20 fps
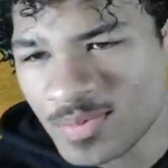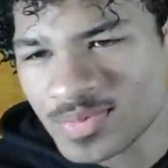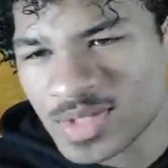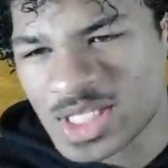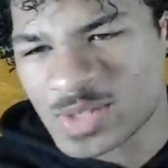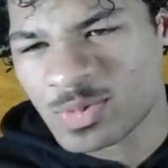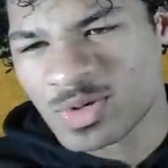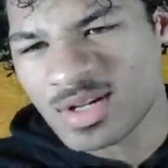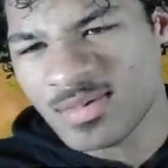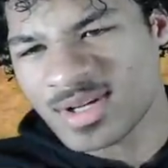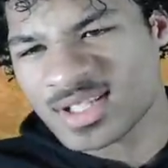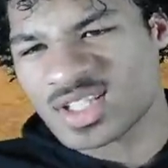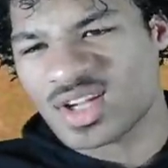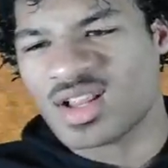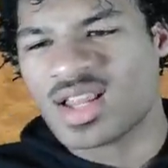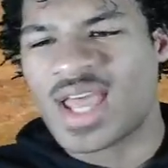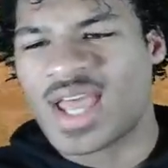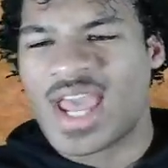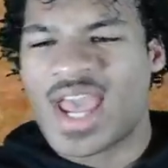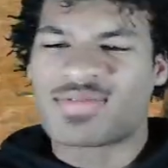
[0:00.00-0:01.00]
That's pretty much all
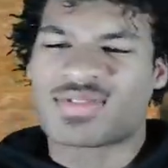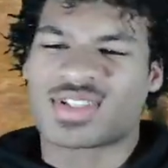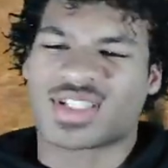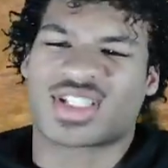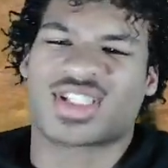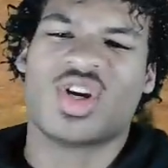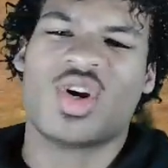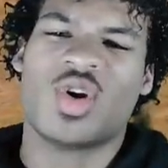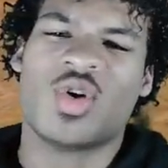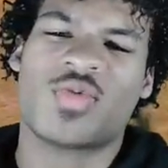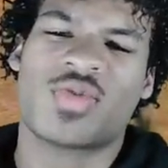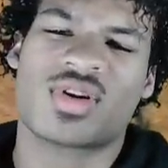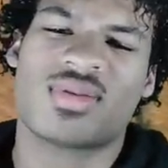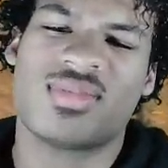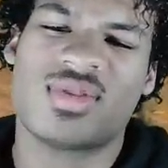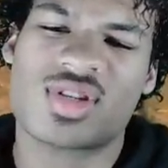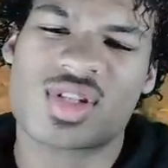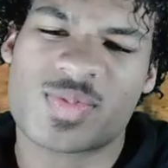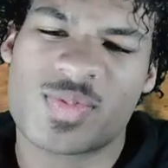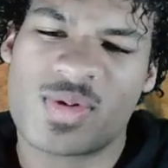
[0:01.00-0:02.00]
I have to show for the
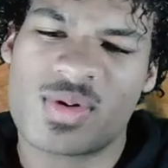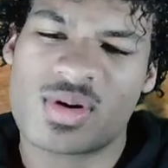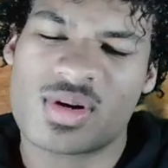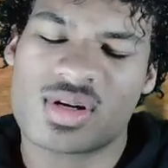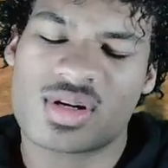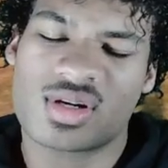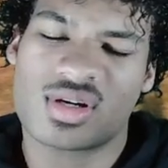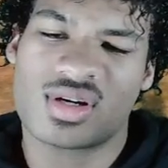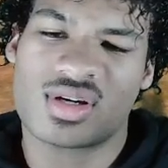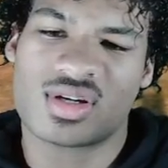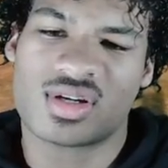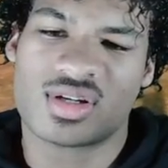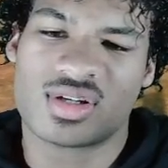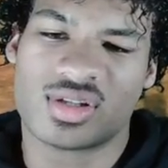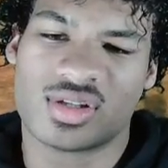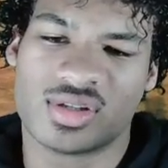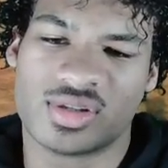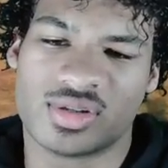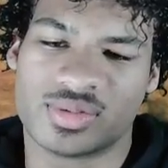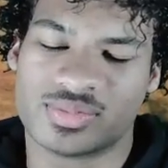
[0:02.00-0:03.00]
most part.
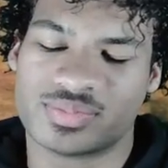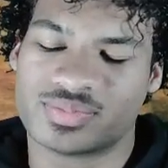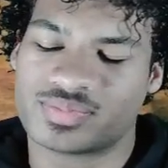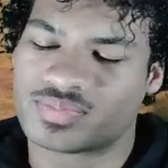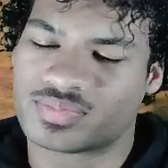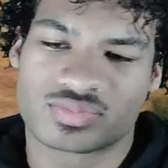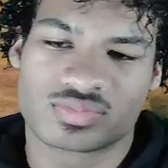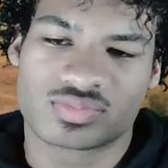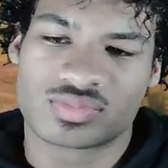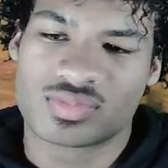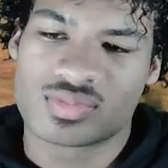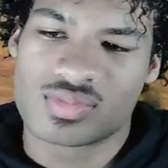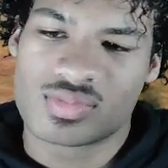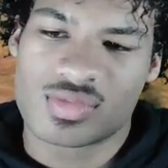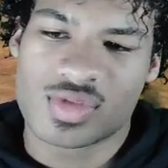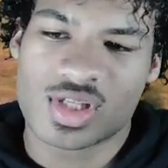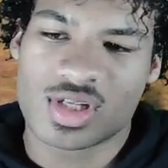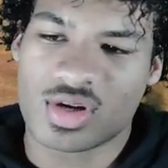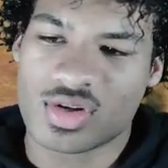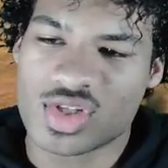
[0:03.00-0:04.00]

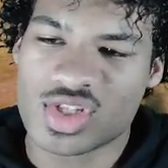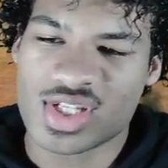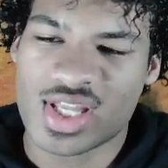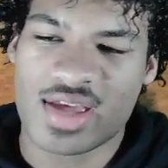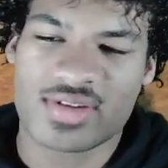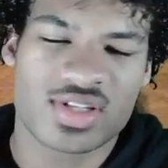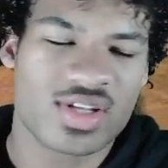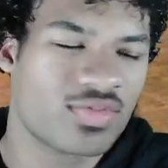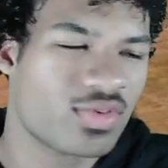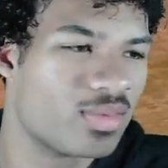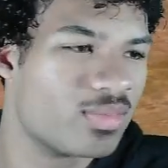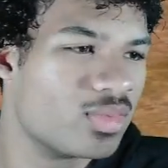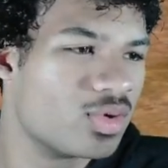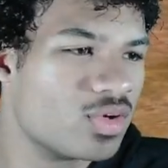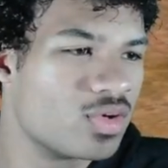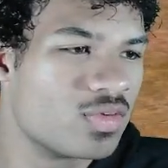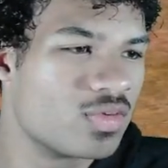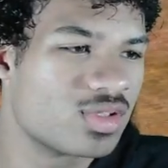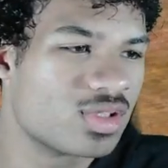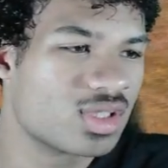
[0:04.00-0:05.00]
You know, you just have different
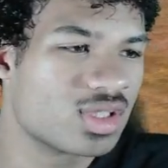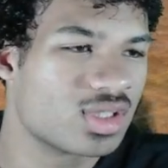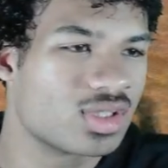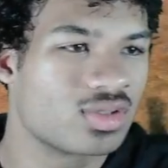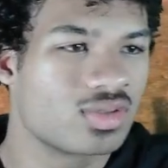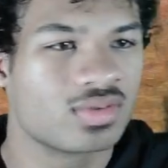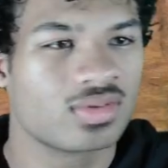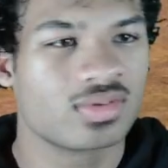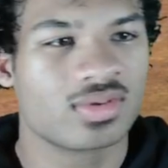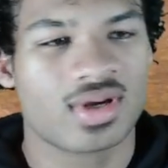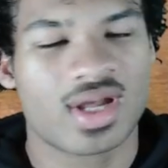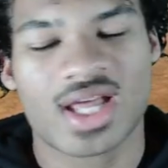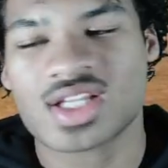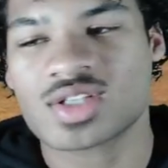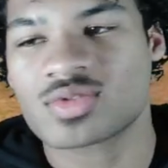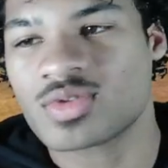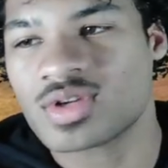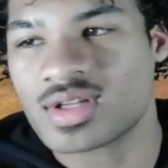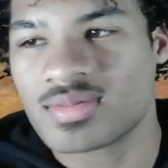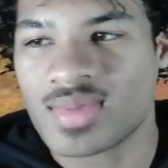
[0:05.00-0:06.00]
moves you can do. I just
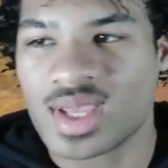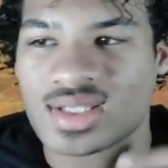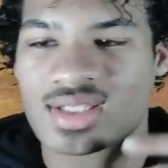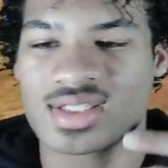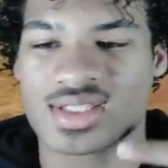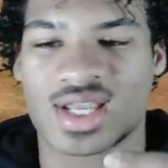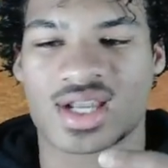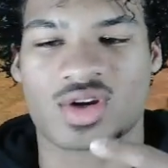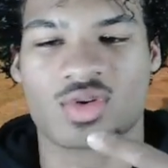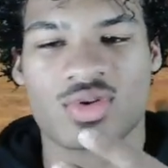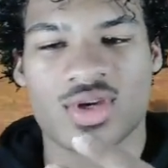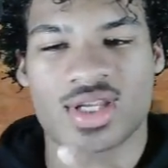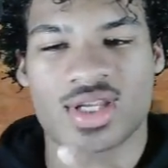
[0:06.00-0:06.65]
wanted to make this like a quick